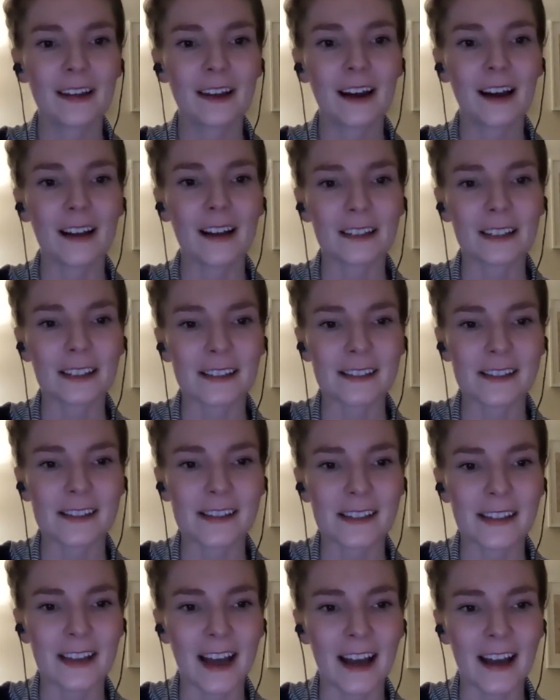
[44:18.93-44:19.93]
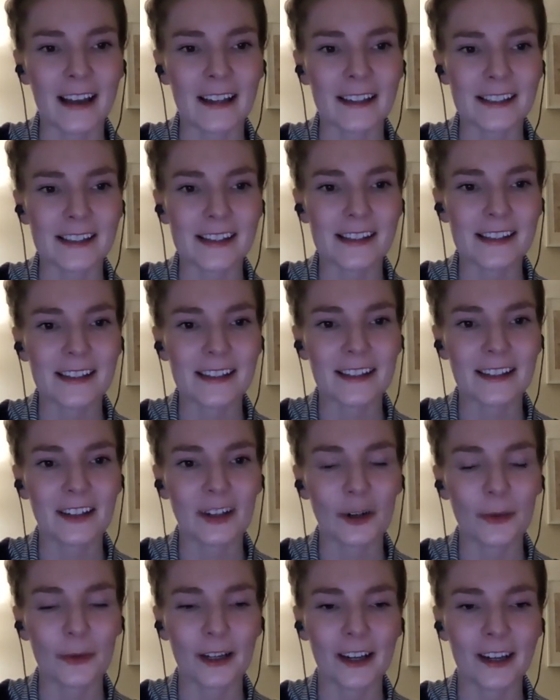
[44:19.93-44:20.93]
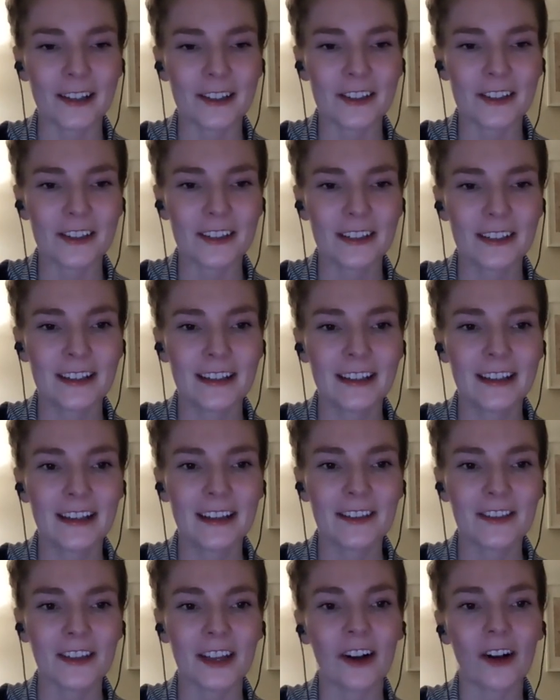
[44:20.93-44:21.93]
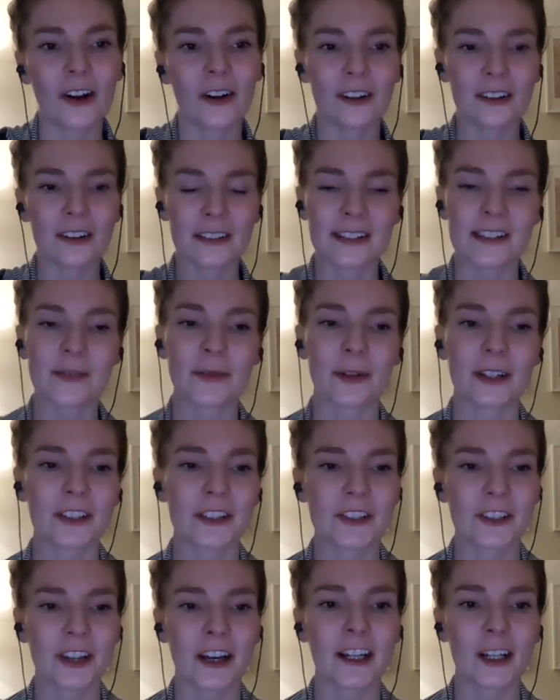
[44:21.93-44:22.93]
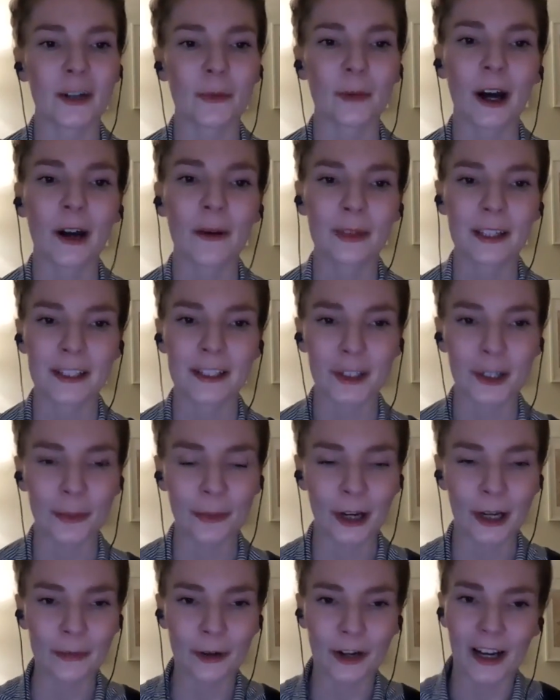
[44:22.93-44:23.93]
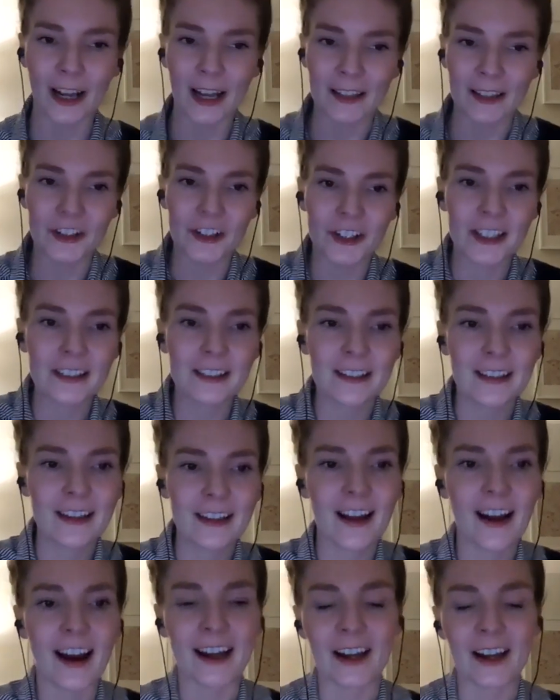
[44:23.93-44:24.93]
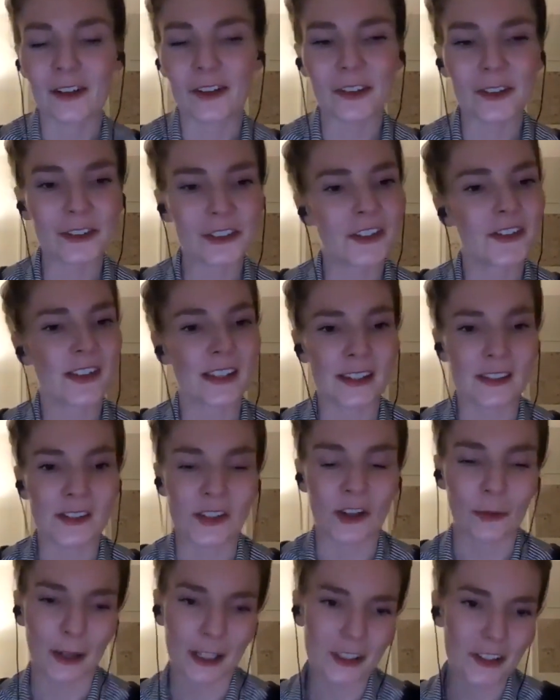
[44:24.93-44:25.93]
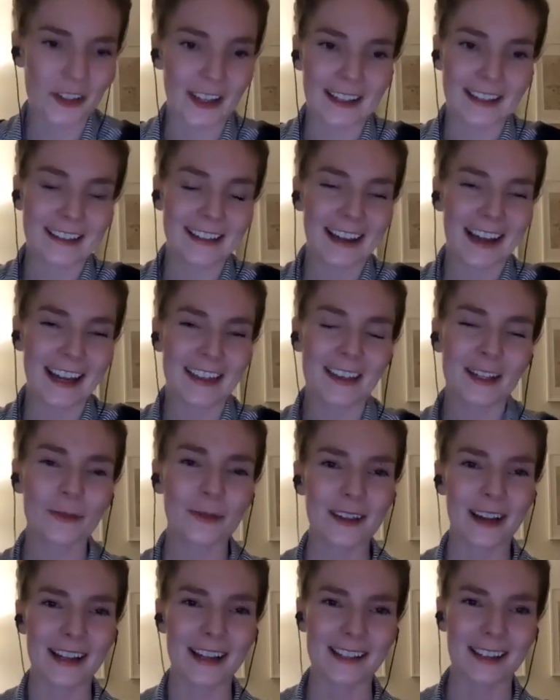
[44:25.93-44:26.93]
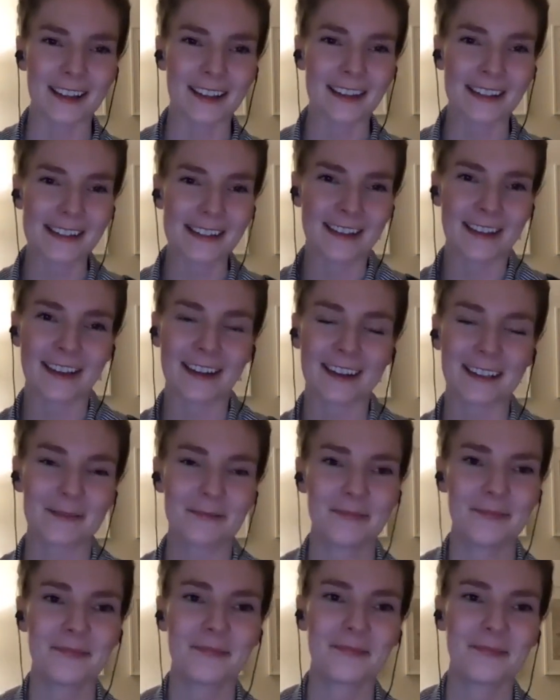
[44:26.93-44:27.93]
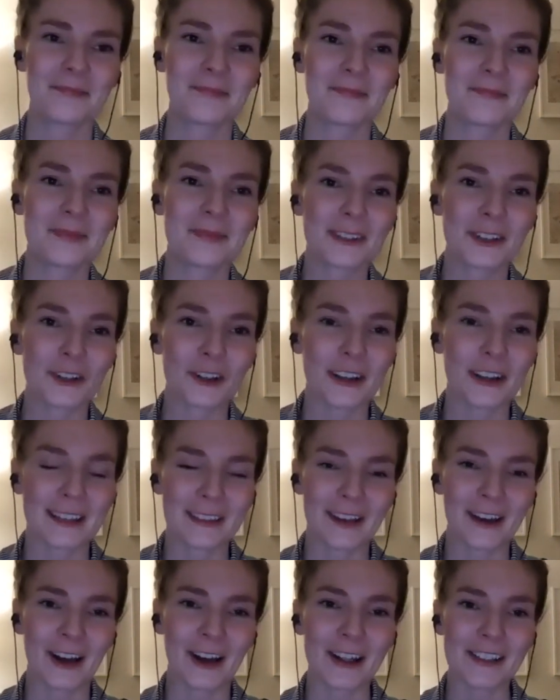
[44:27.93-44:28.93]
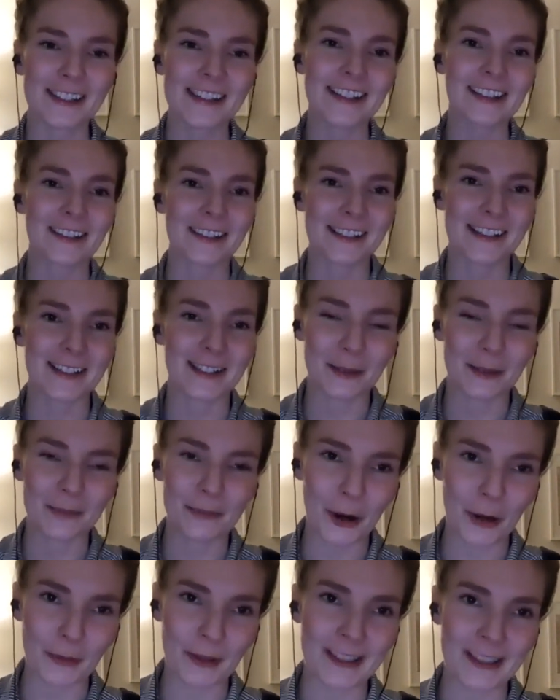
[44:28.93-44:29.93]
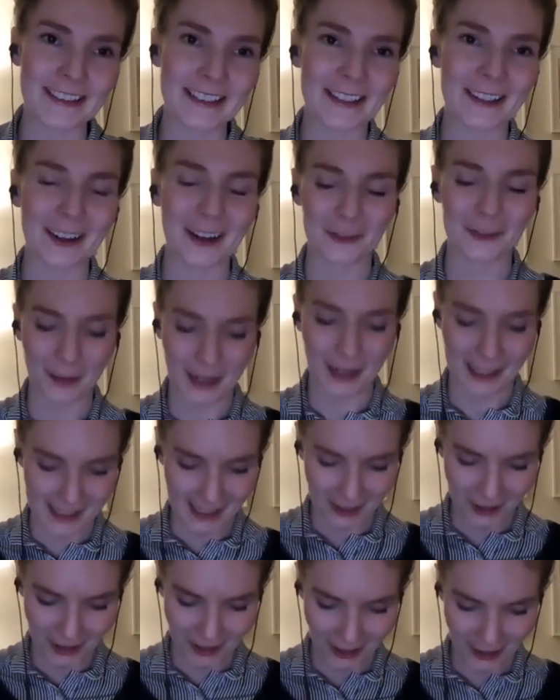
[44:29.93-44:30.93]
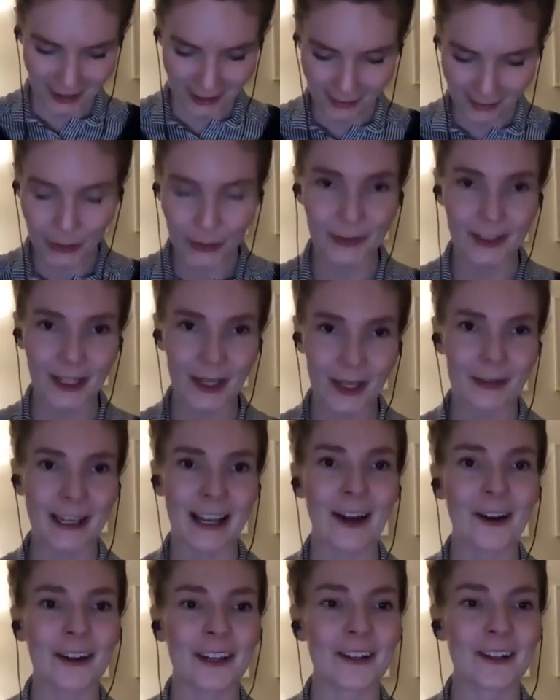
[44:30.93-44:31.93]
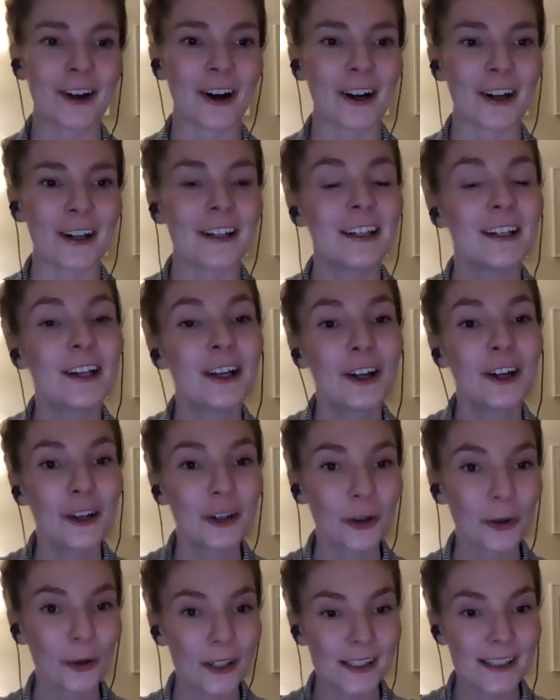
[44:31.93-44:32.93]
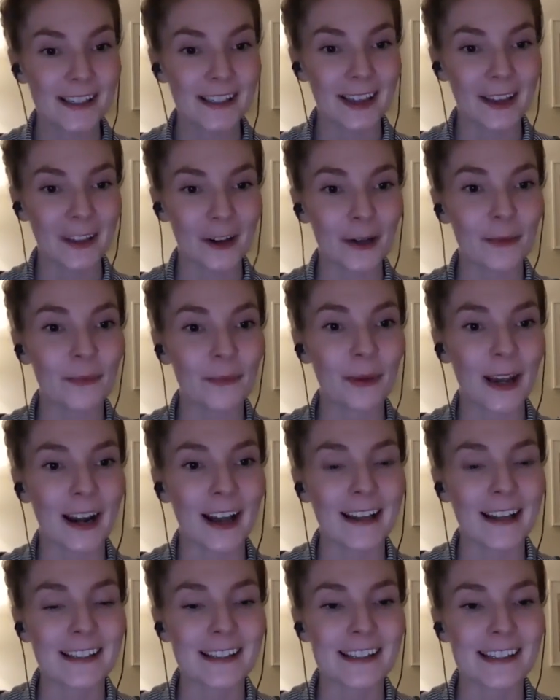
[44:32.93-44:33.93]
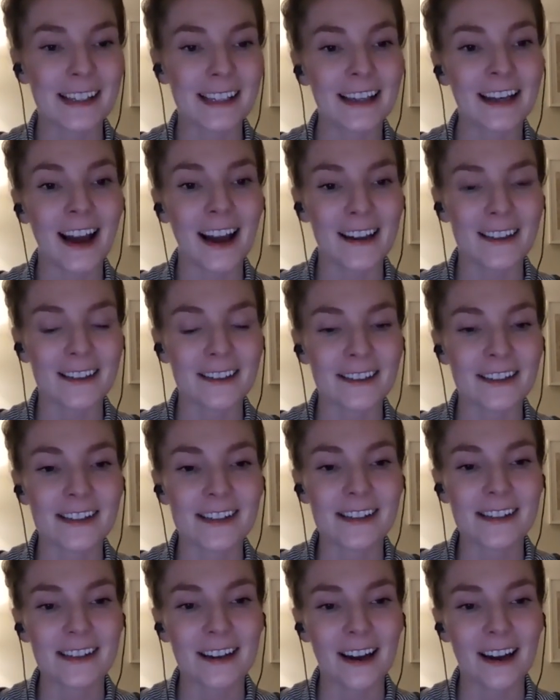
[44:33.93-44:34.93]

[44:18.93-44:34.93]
Elise, yes. Oh my gosh. That Elise, what you're sharing about making your brand more edgy. I also just see so much like, I think I said this in the unsolicited moment of my Sagittarius moon coming out in our course together, but I see it as